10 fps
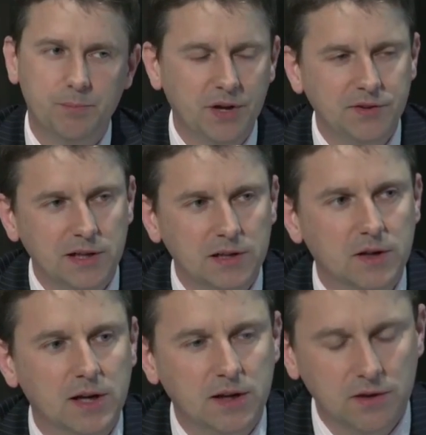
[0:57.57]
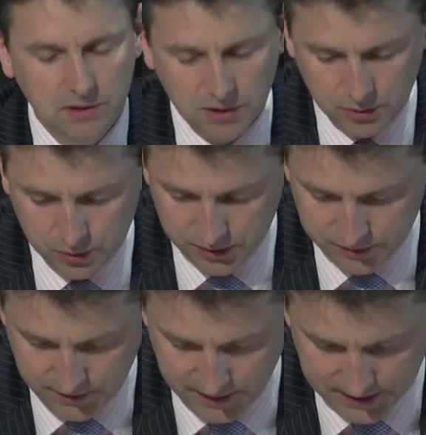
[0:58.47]
puzzlingly low, in
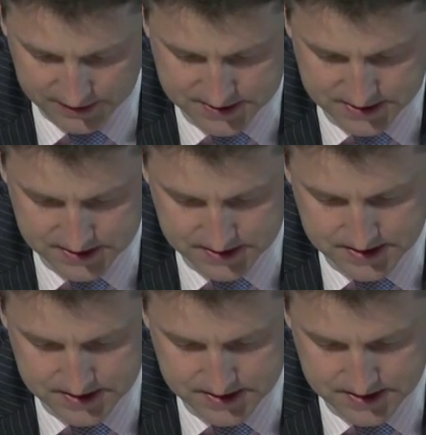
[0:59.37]
fact.